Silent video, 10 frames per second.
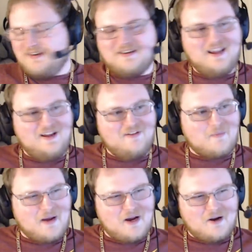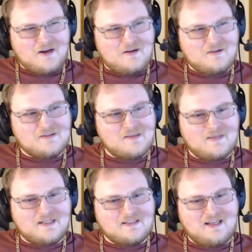Native American or something
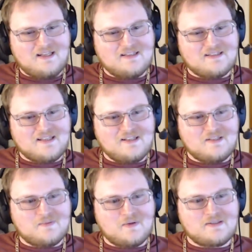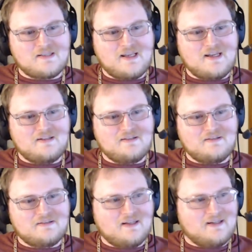like that. That's how you're supposed to say it.
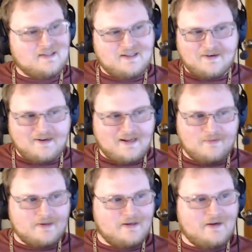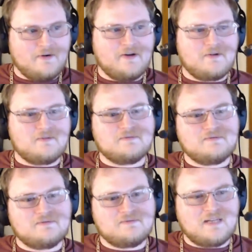I really don't know.
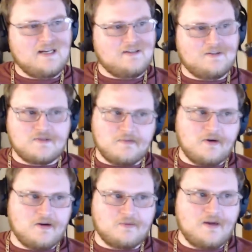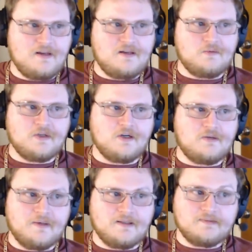I ain't too smart. The radio
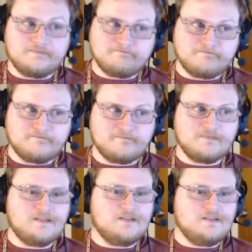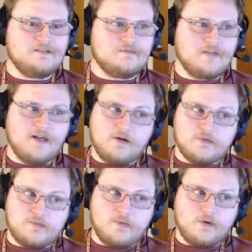told me. Radio
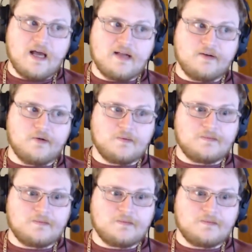knows more than I do.